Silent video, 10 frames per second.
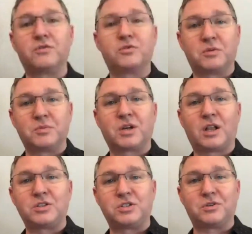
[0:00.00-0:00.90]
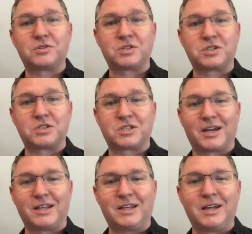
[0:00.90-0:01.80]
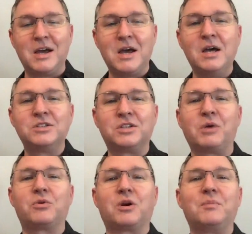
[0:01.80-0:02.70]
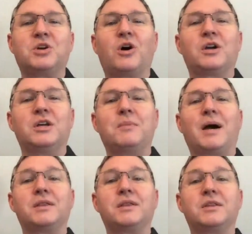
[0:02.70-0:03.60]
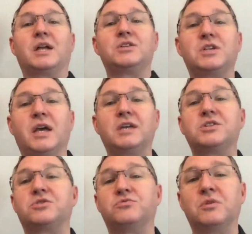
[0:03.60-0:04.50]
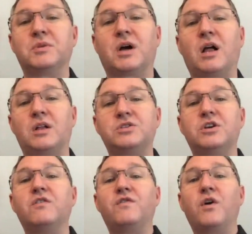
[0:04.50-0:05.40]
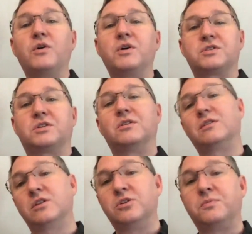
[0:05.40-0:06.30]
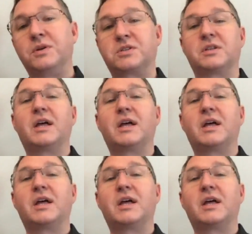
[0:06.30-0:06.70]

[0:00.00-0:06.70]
of the Rheumatology Nurses Society. Today we're going to be talking about the challenging cases in rheumatology, a focus on lupus, on